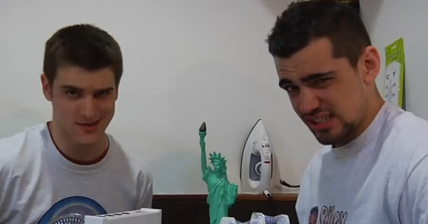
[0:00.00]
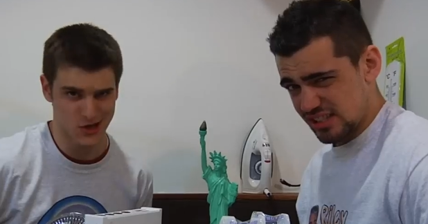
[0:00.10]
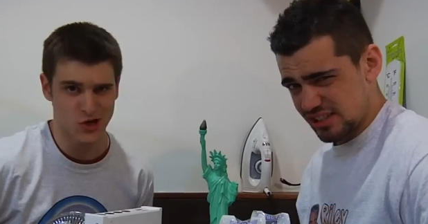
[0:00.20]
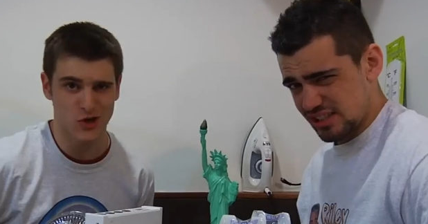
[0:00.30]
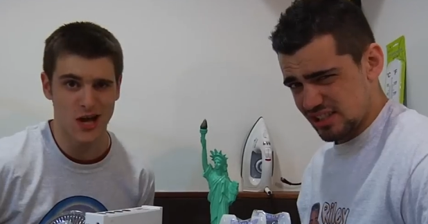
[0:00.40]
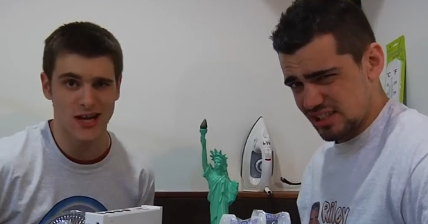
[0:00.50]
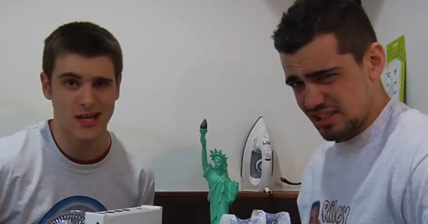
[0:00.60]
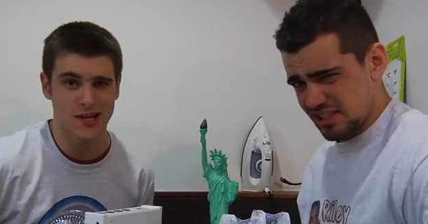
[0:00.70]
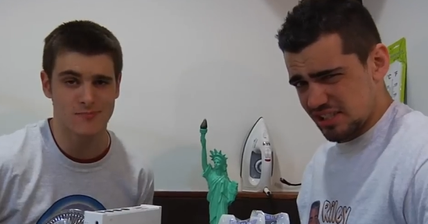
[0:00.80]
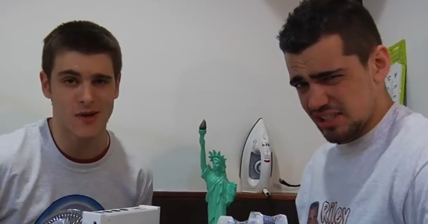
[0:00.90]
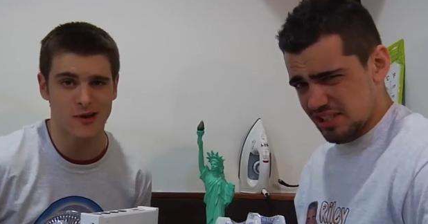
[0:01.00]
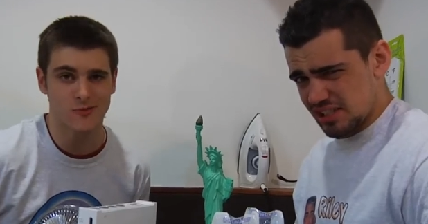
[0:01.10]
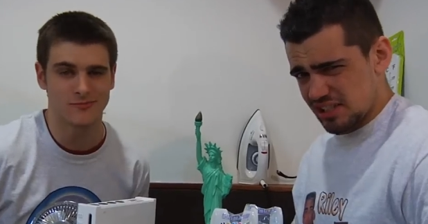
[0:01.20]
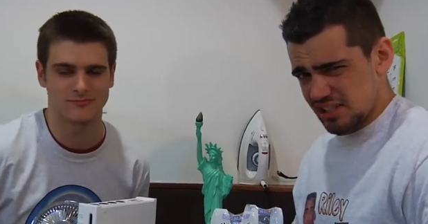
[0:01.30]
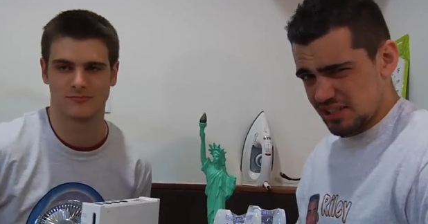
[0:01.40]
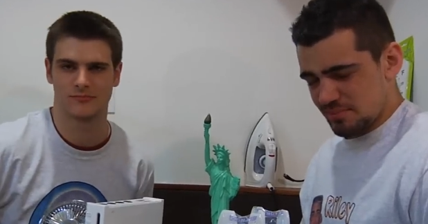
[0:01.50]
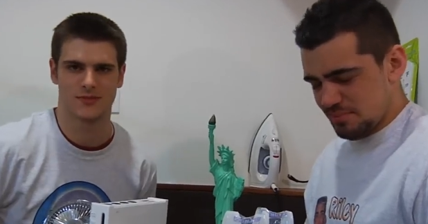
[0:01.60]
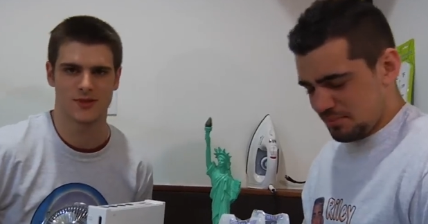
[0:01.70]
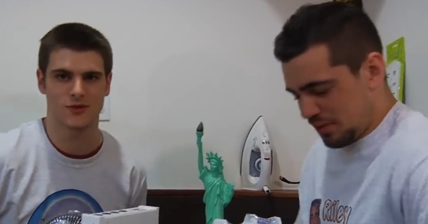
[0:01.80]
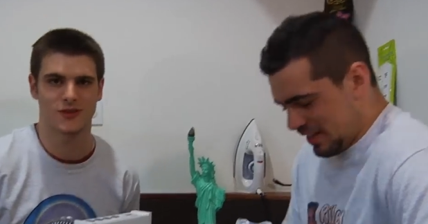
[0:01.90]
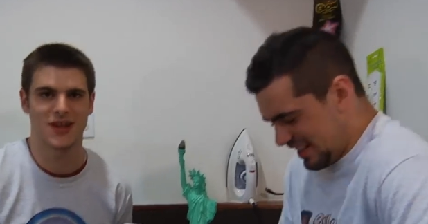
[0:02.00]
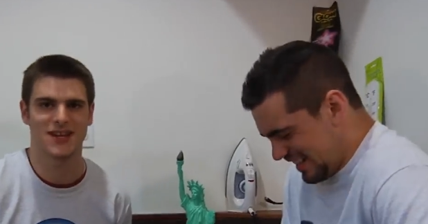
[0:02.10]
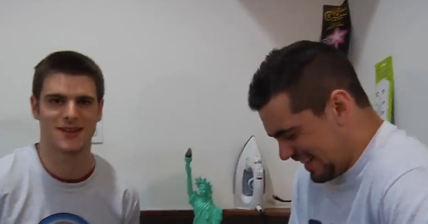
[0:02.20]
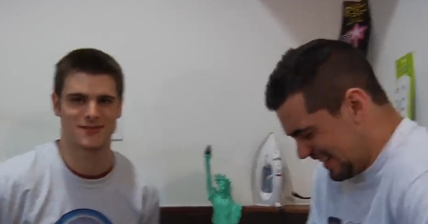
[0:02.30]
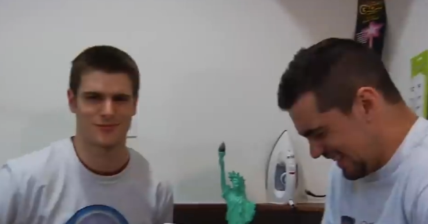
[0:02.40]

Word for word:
Speaker 1: Is it a good idea to micro? Is it a good idea?